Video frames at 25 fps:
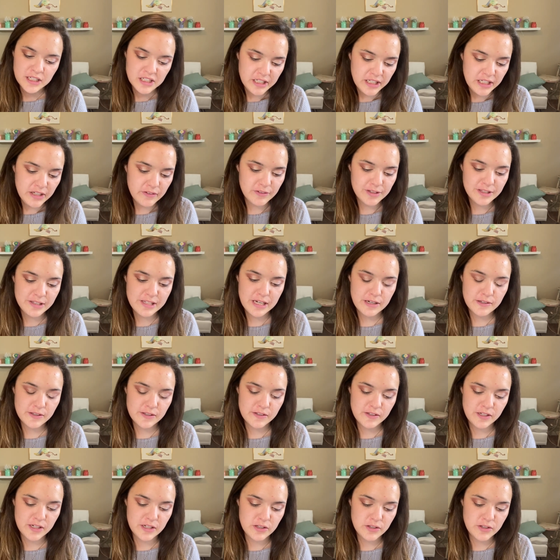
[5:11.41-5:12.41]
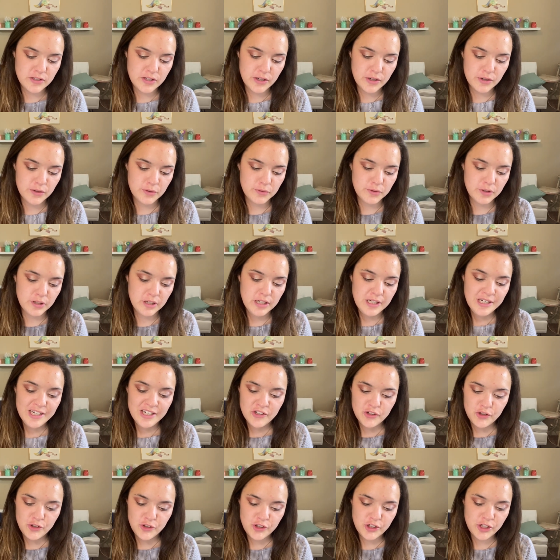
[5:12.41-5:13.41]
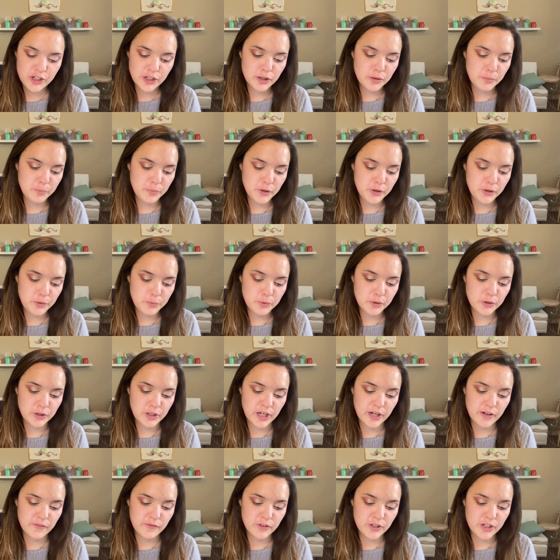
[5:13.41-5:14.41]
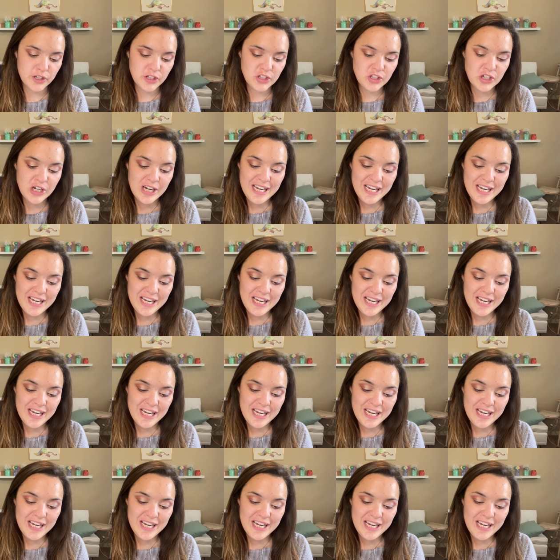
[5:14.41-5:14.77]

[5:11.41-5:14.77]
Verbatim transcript: evens out skin tone, sheer buildable coverage,